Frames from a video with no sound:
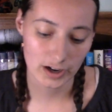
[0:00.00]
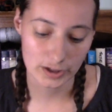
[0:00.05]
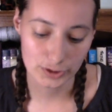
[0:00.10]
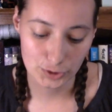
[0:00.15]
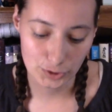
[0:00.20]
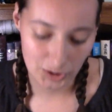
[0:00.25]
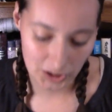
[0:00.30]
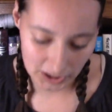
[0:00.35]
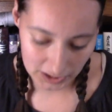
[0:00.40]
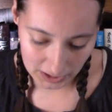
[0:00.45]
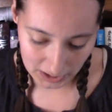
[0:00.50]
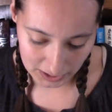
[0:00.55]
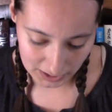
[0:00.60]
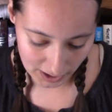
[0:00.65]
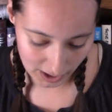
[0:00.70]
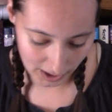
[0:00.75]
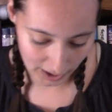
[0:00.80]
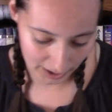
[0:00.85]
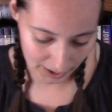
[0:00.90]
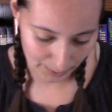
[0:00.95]
A Door in the
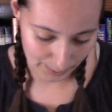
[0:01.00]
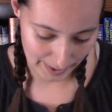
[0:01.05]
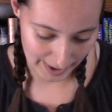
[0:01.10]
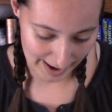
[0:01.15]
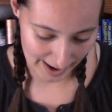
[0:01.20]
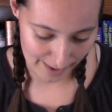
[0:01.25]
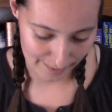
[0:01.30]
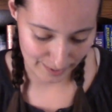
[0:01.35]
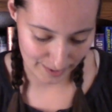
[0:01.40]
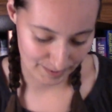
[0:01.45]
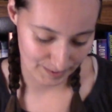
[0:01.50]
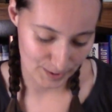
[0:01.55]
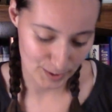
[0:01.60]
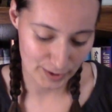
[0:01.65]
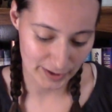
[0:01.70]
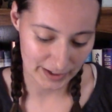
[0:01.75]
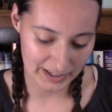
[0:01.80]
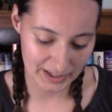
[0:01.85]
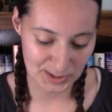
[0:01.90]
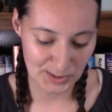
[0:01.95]
Dark, we have, if you
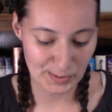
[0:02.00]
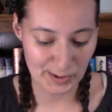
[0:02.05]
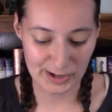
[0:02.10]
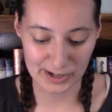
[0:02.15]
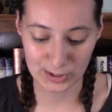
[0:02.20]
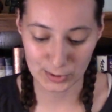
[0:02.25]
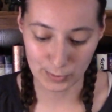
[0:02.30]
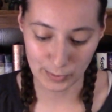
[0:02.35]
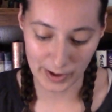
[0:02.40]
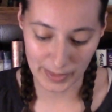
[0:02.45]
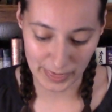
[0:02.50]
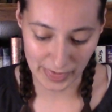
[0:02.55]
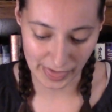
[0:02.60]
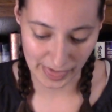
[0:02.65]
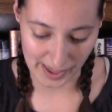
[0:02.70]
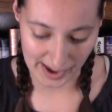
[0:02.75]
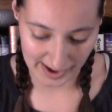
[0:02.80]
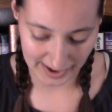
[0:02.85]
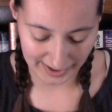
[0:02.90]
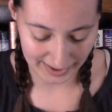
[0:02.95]
could experience one
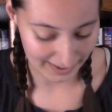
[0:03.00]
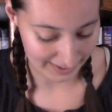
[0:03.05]
thing,